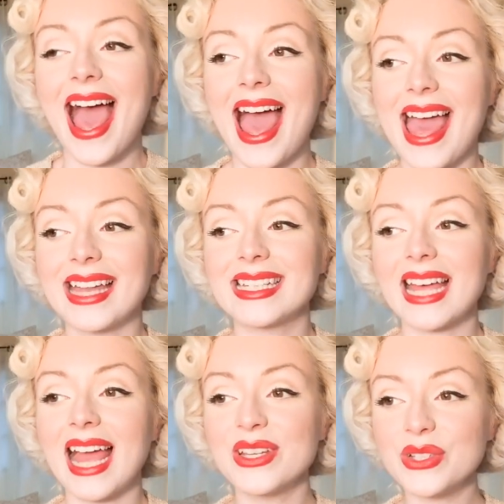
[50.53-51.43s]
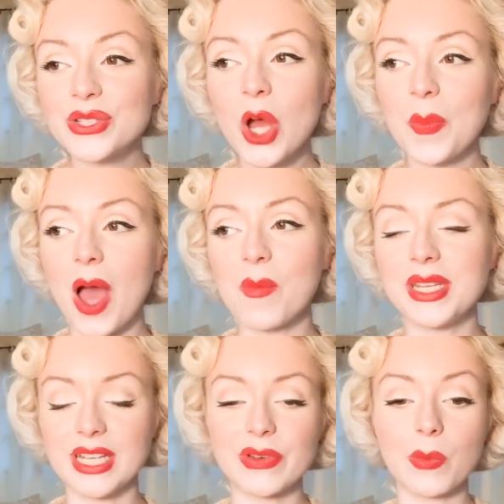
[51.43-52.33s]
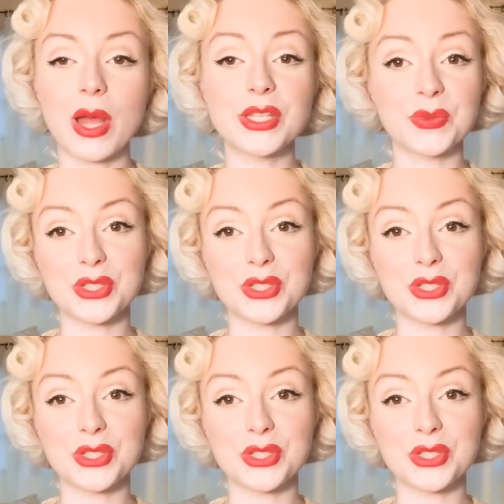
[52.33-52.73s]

And I do top it up with different ones,